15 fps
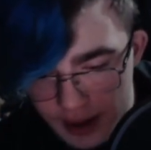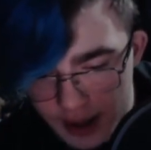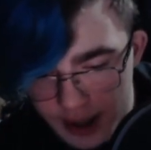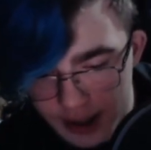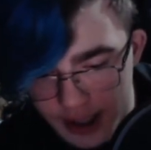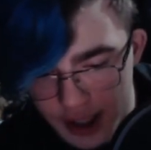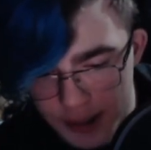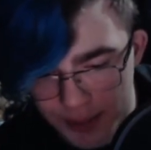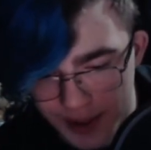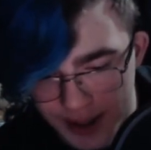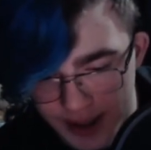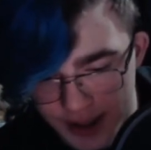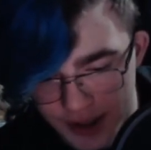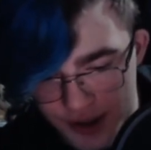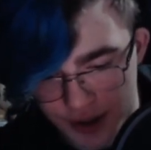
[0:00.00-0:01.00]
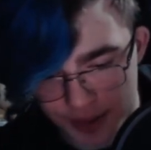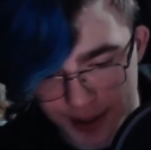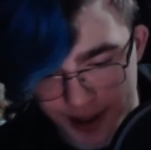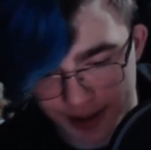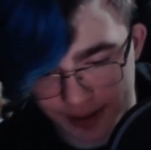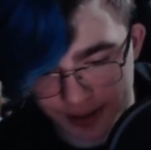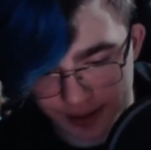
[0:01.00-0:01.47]
Can you play an instrument?
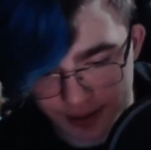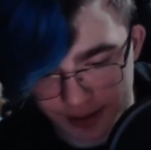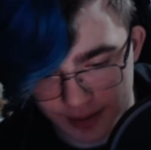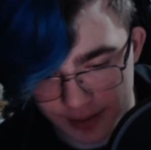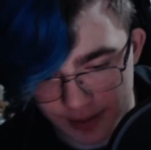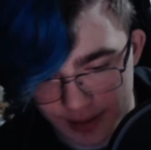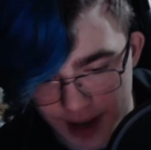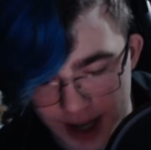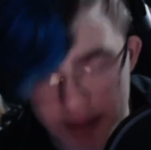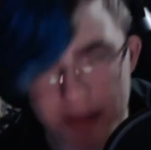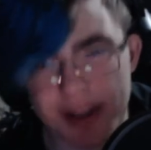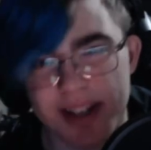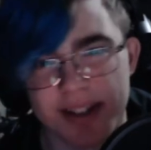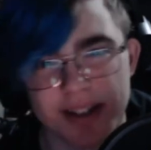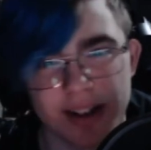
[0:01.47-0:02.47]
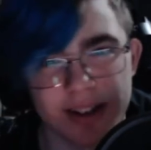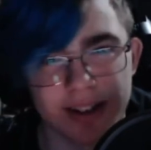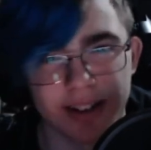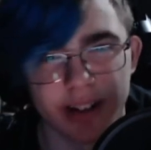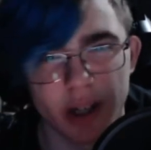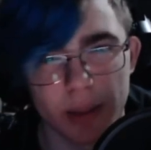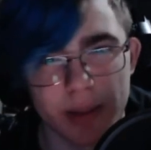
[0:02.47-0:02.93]
I can play guitar a
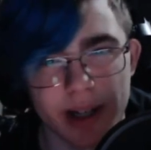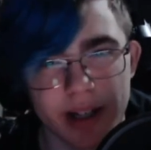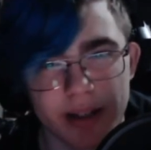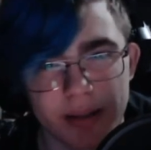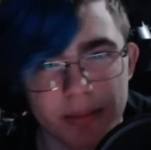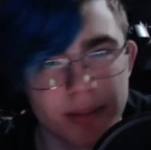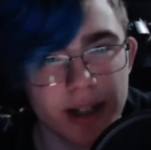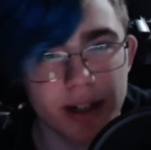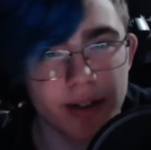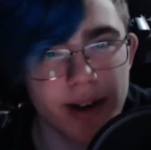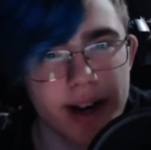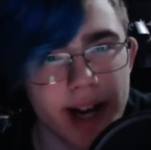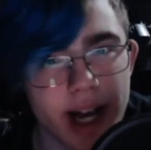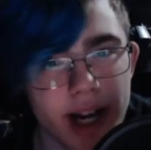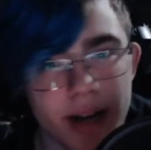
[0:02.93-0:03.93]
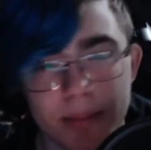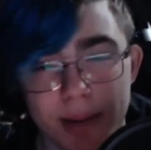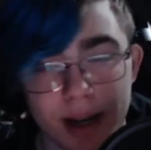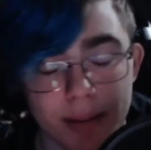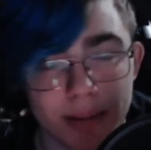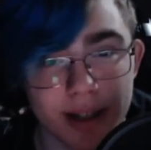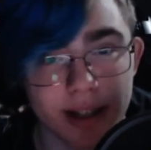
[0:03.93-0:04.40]
little bit. I'm not great at it, but I
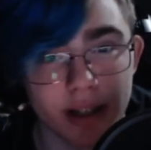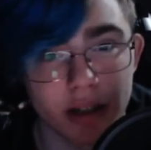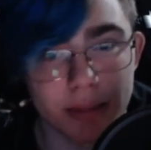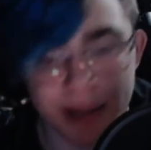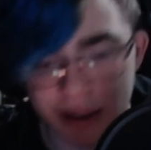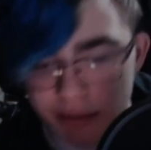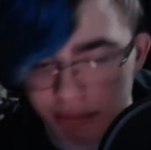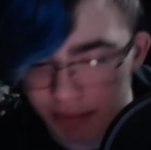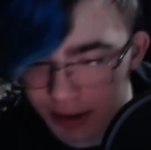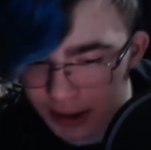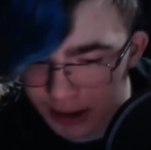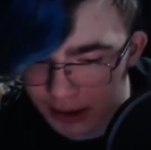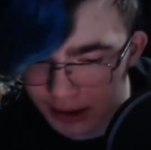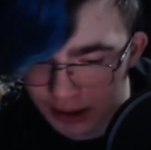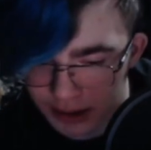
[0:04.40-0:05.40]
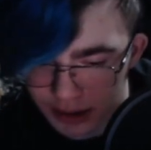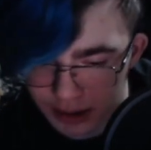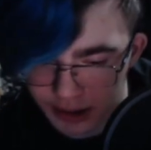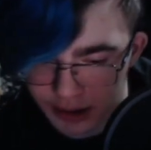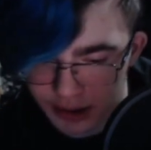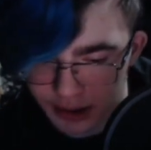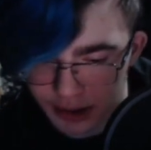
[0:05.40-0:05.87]
can play a little bit.
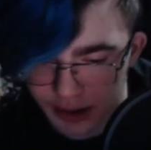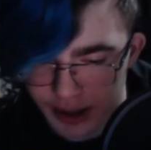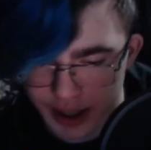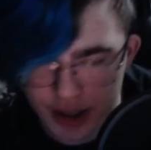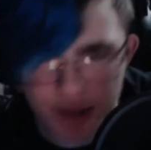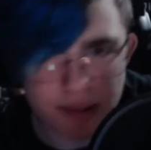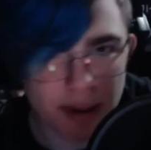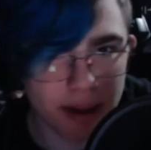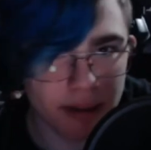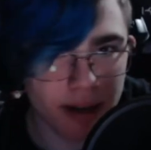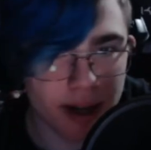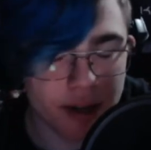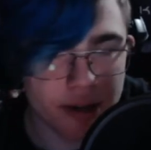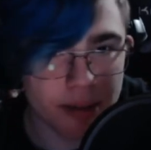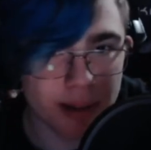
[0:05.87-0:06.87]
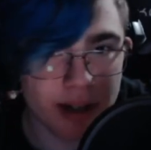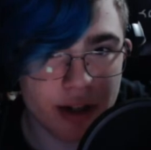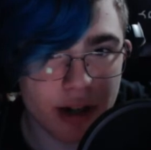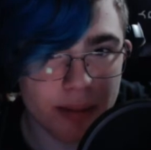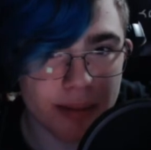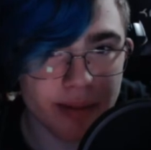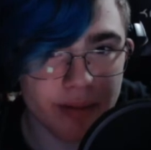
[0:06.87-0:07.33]
I used to play
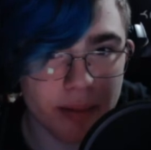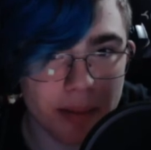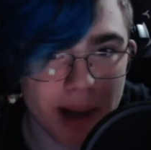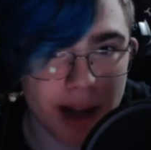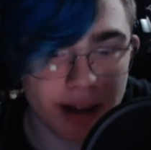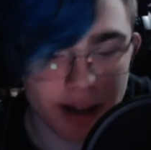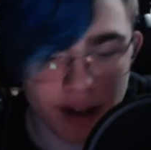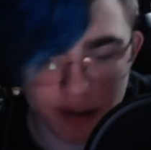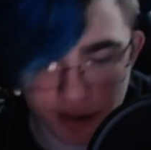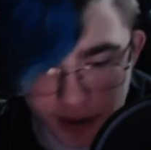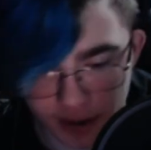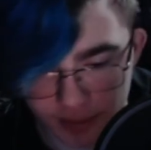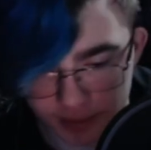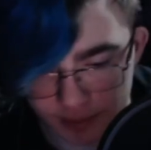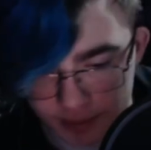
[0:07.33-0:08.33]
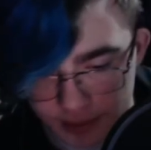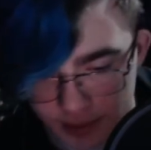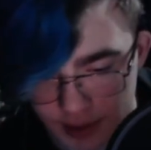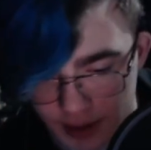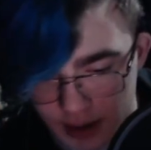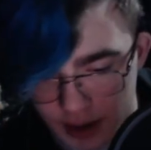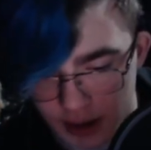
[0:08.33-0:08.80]
trumpet for band actually.
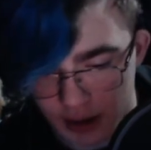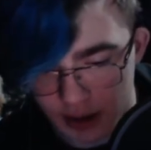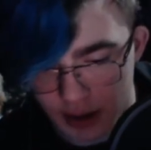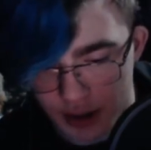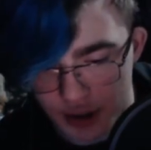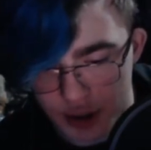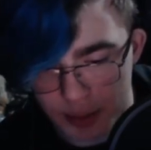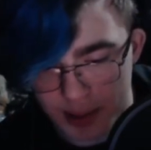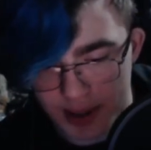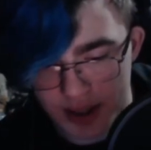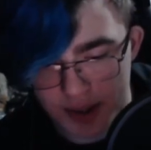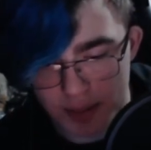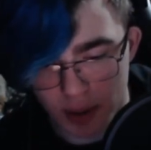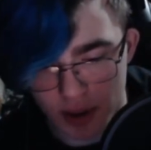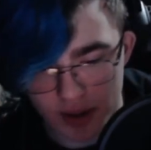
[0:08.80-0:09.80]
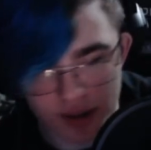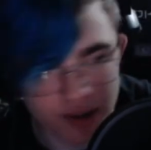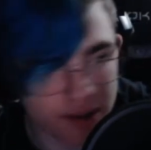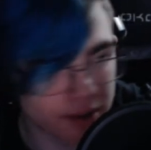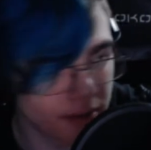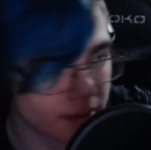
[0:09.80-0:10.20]
Do you play any sports?